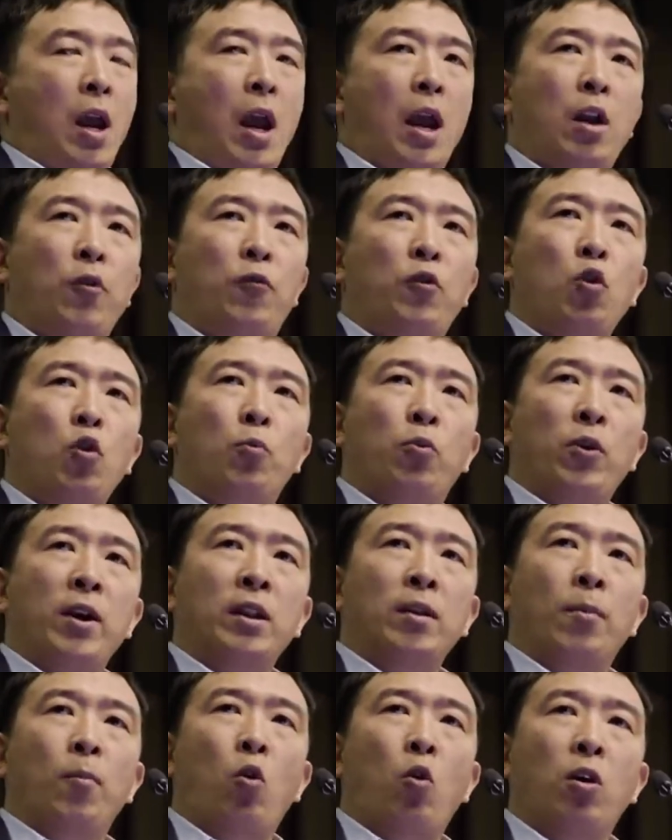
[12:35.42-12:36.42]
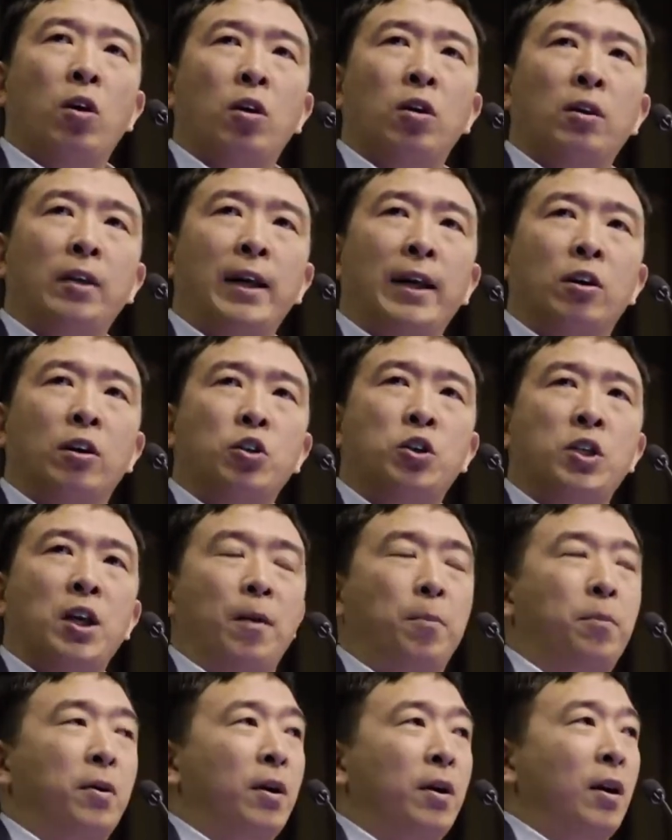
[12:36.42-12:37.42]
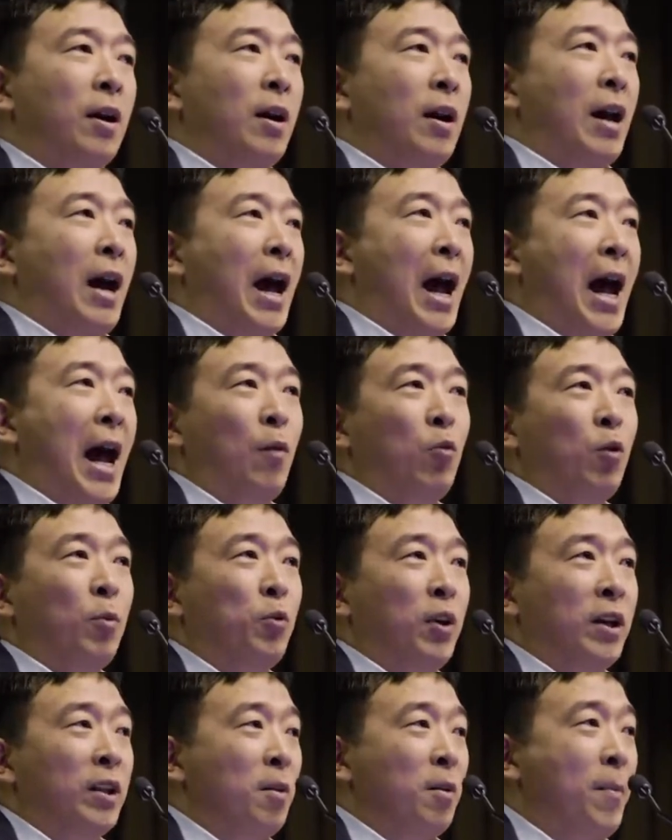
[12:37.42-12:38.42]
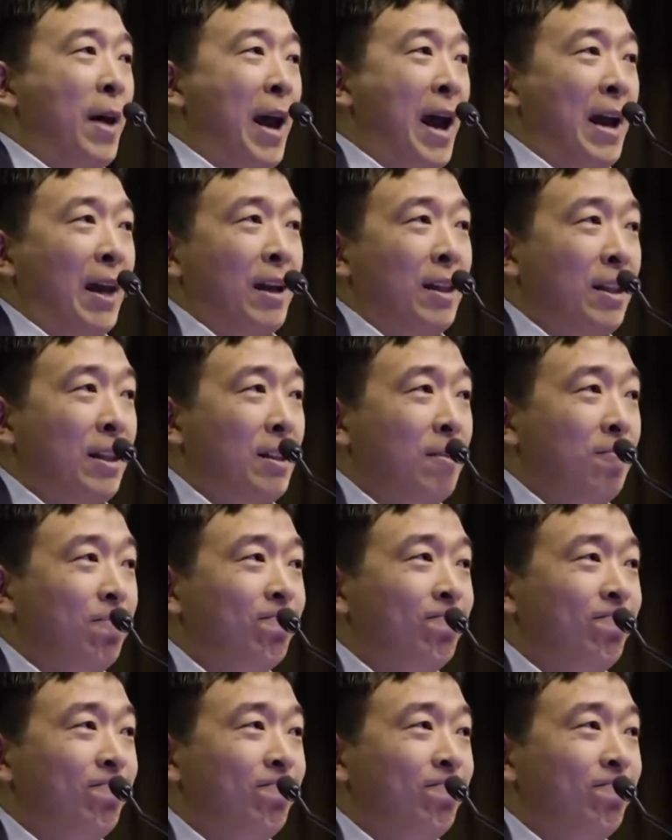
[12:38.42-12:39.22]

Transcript: And if you bring the moral leadership, I will bring the math.